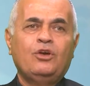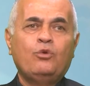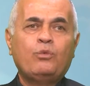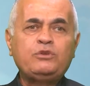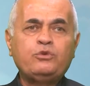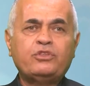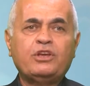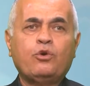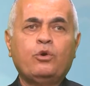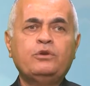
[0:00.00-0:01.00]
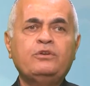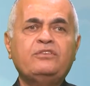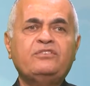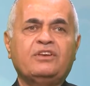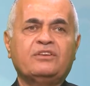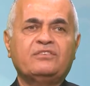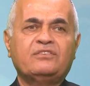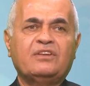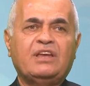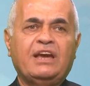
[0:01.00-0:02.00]
what you think holiness is,
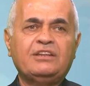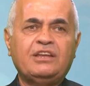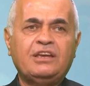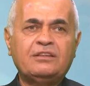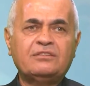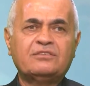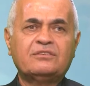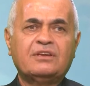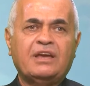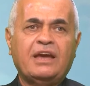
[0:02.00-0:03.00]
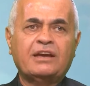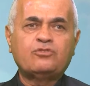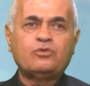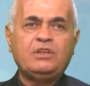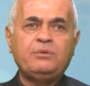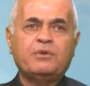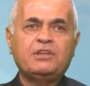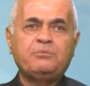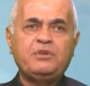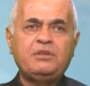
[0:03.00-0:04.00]
and it actually
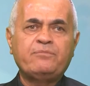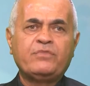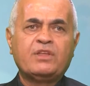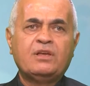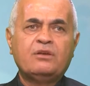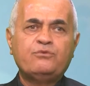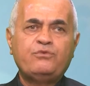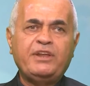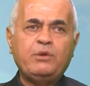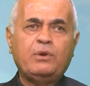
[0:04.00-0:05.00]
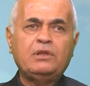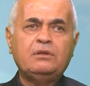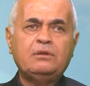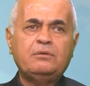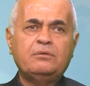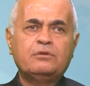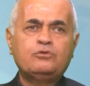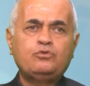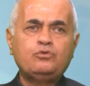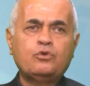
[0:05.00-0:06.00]
might be, very well,
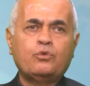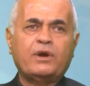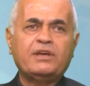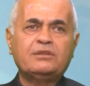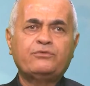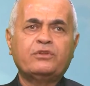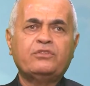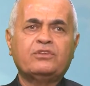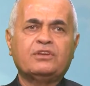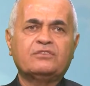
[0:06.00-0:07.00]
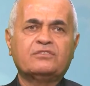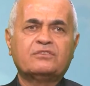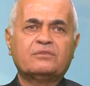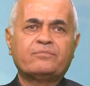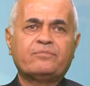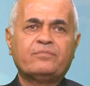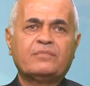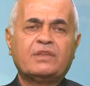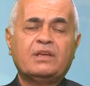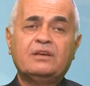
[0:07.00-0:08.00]
two quite different things.
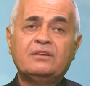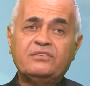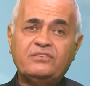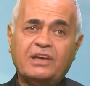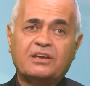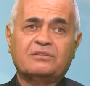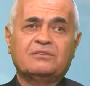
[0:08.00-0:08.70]
Second,